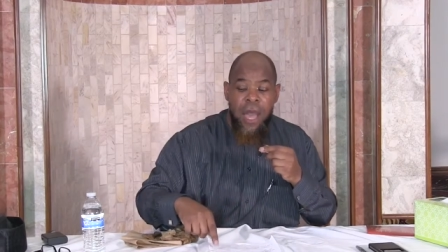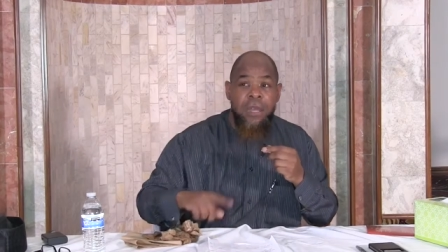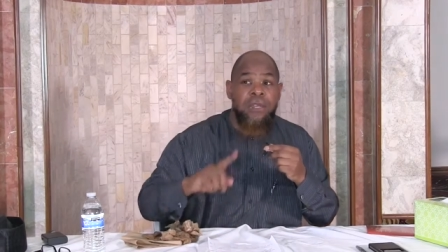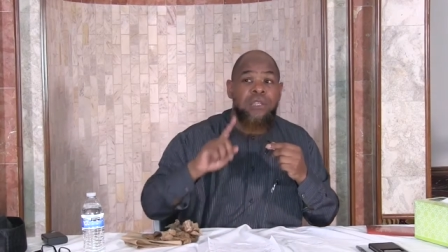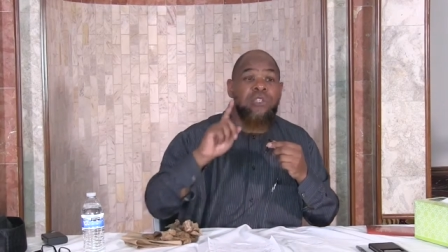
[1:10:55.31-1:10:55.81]

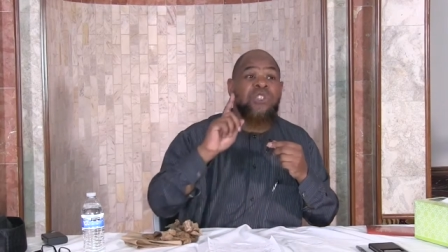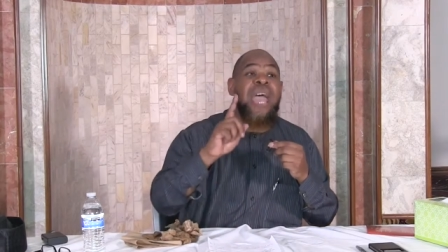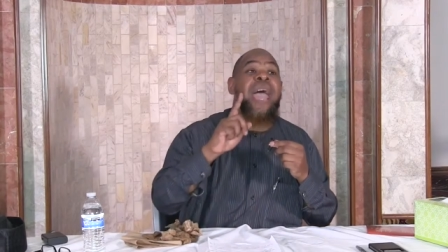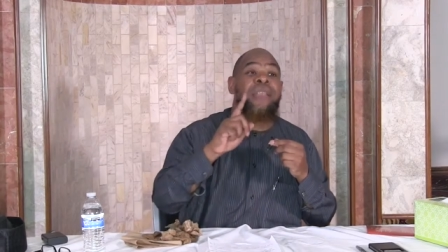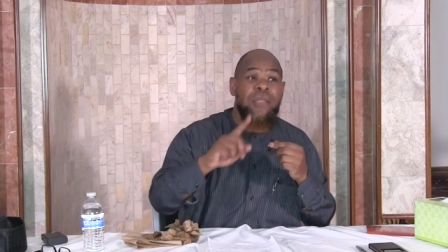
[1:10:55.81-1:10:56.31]

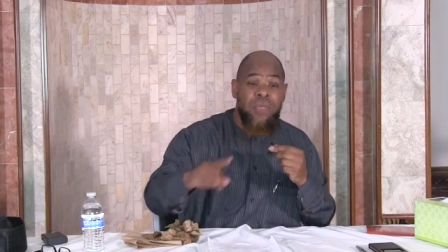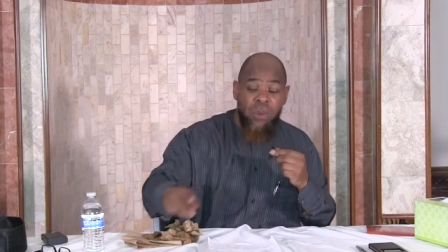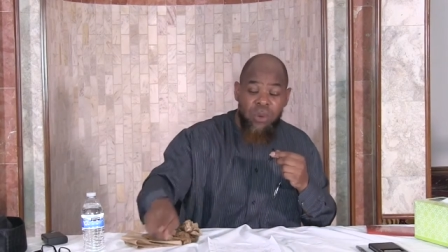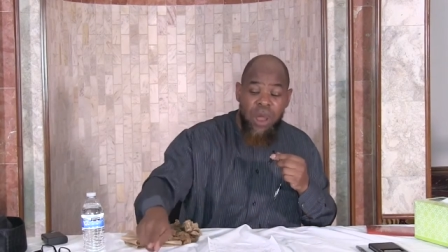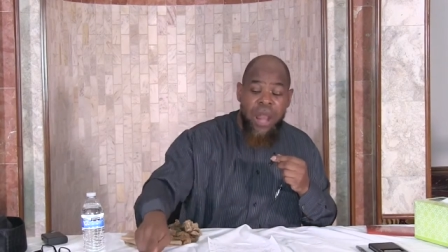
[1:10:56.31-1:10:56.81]
Understanding the
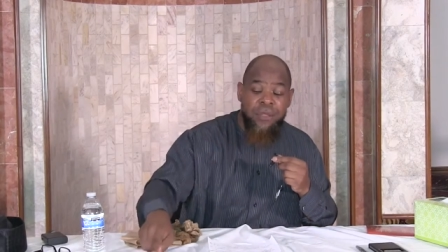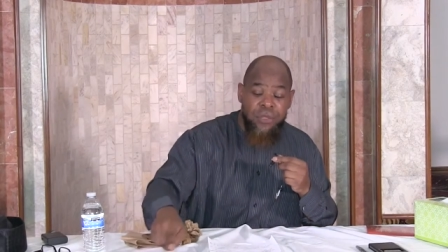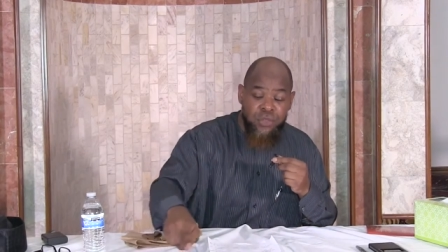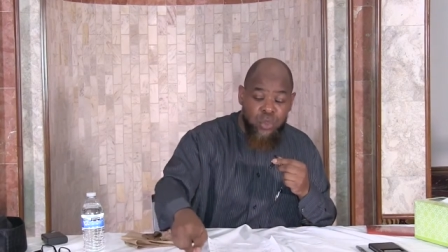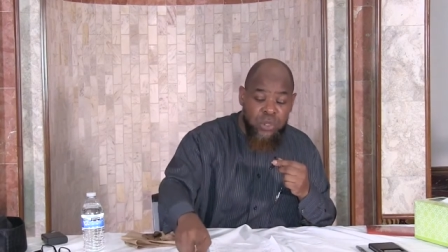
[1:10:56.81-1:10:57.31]
Quran
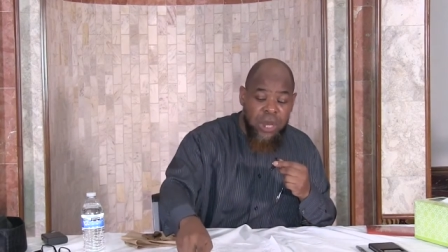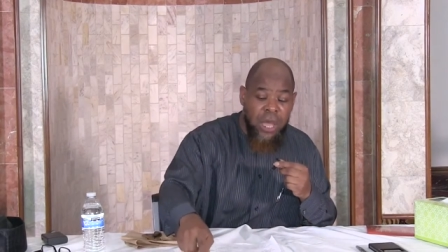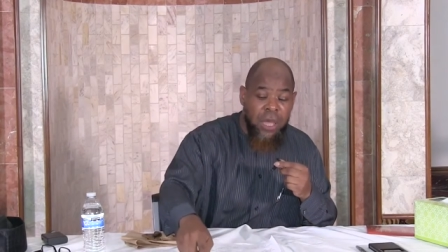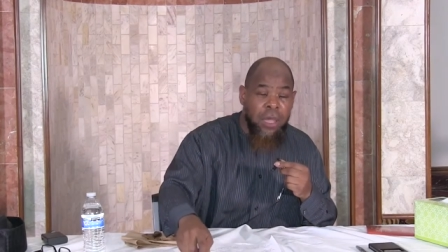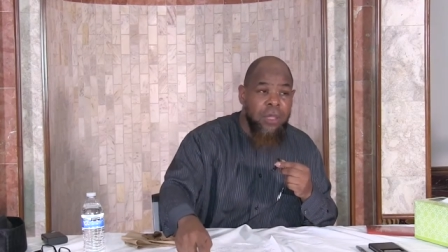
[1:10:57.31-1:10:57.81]
and the
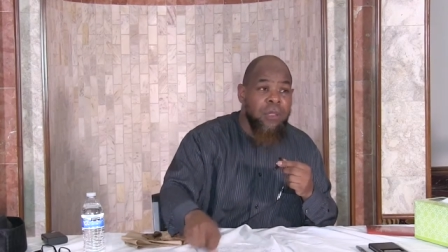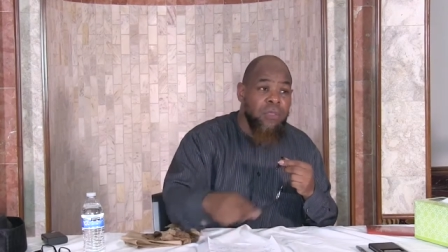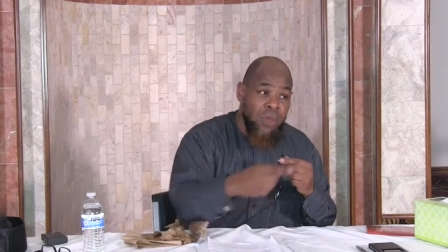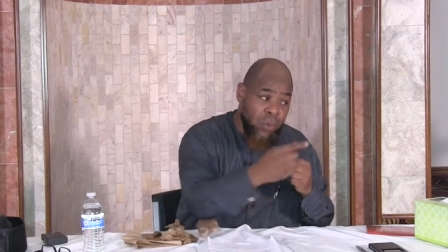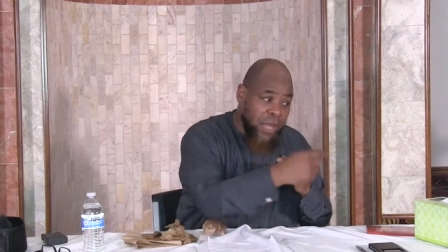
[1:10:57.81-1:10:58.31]
Sunnah
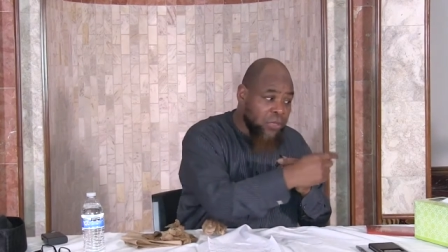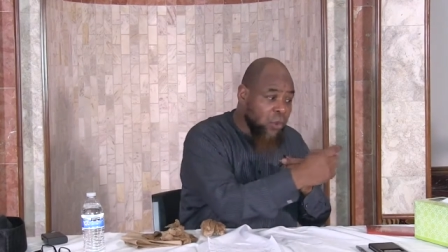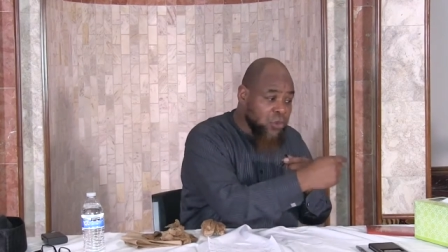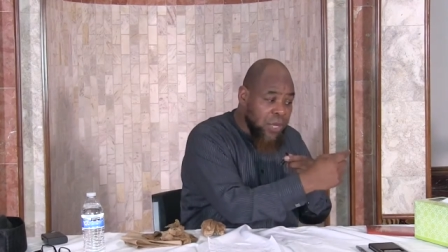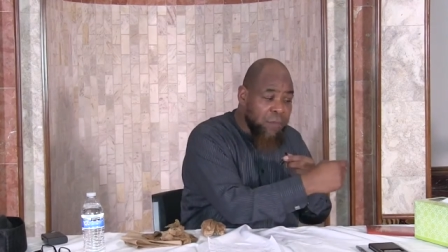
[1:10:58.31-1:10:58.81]
the way
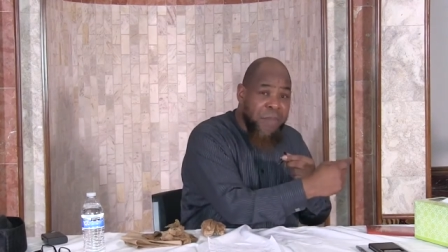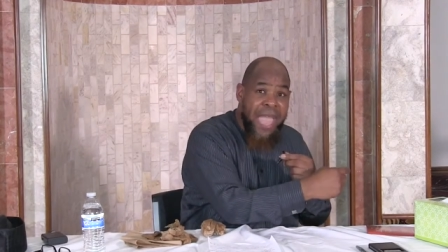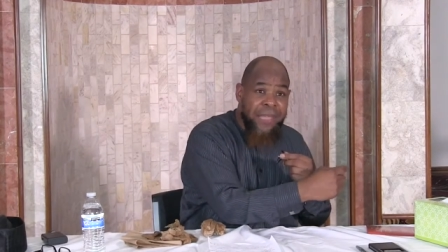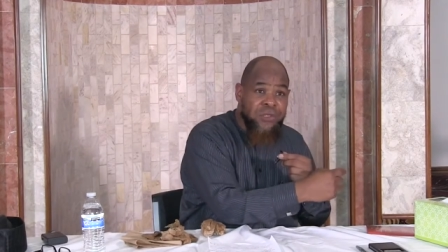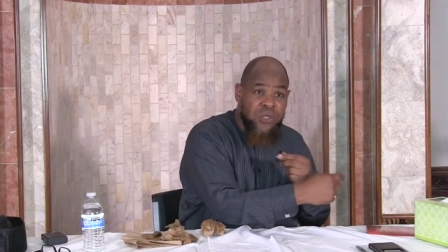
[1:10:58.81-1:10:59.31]
those
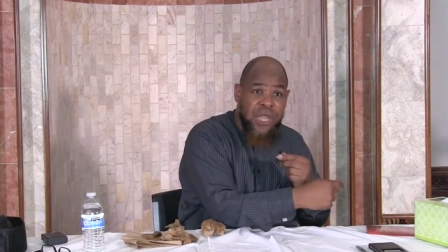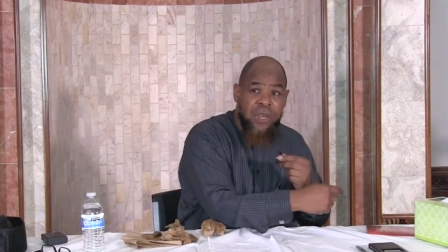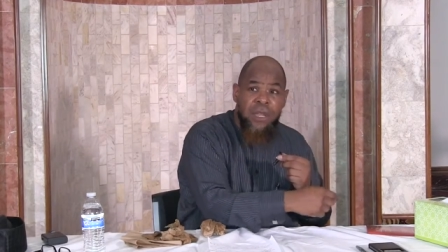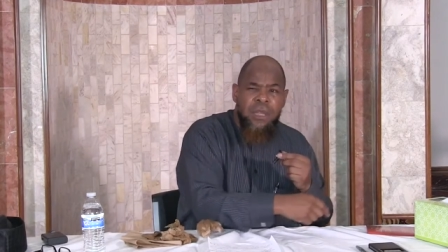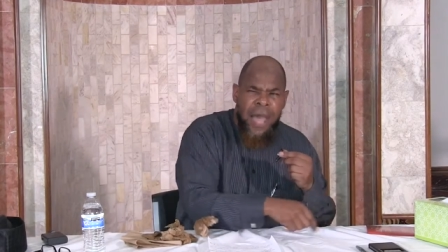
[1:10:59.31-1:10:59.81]
companions did.